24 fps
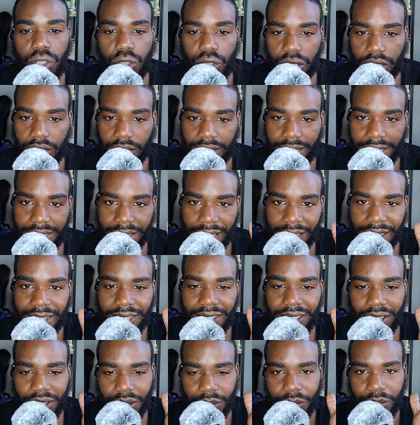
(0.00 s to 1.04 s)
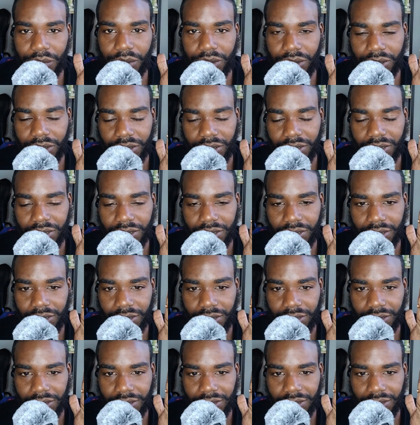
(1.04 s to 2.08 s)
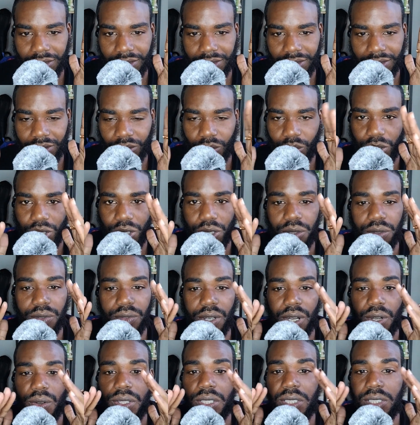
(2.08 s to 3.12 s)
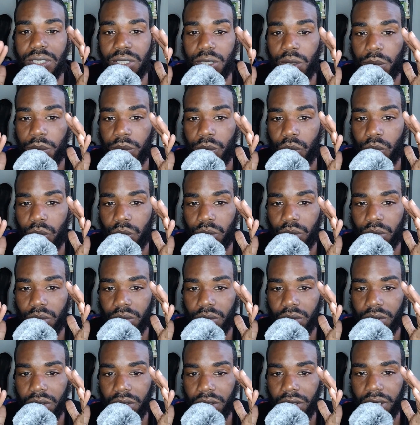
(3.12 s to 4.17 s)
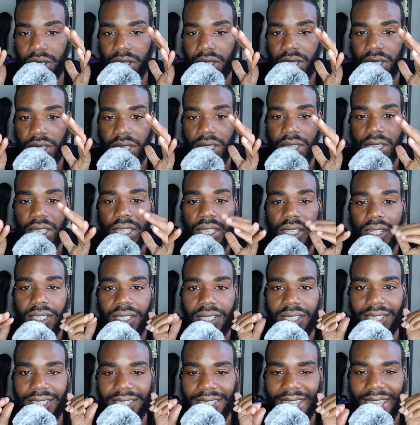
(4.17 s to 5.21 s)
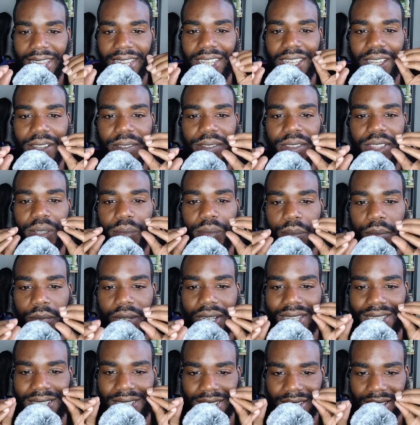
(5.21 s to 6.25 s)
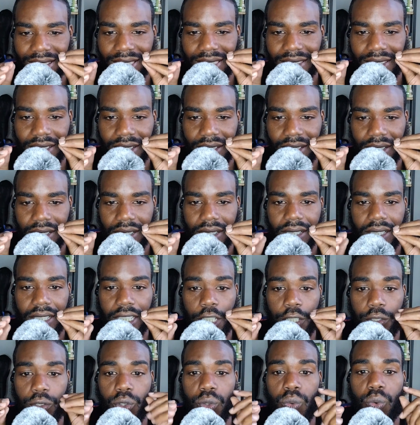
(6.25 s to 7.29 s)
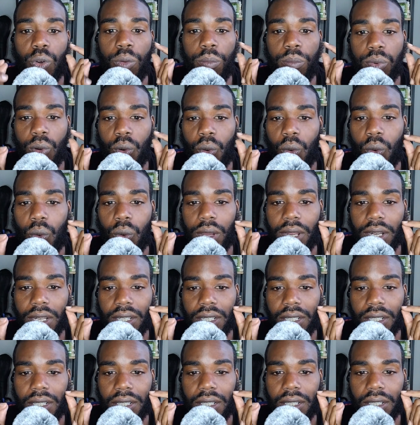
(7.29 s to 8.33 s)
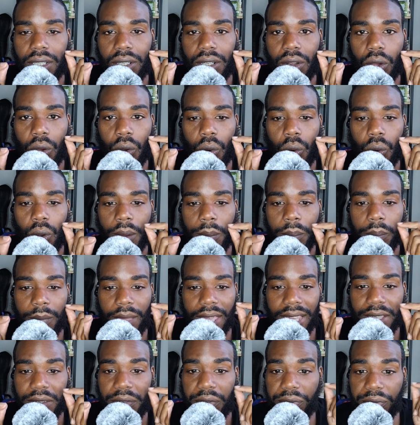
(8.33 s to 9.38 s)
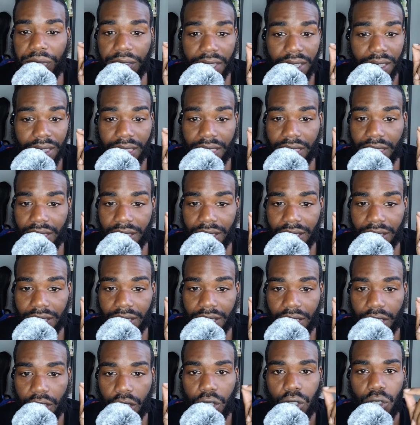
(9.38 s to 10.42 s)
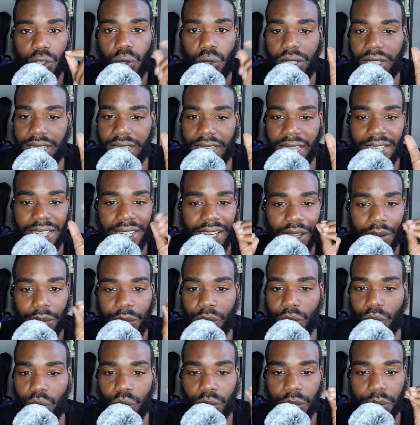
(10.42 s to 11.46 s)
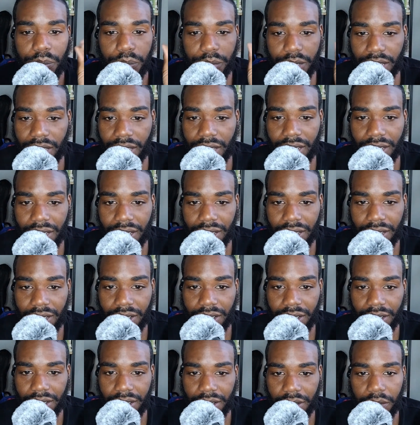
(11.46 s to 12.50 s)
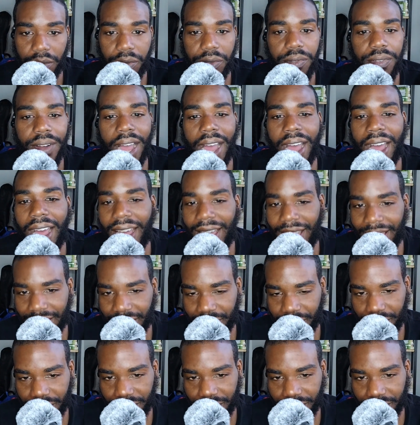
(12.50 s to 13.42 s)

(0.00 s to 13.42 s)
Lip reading: the day number, which is very simple. The day of the month. If you were born on May 5th, your day number would be 5.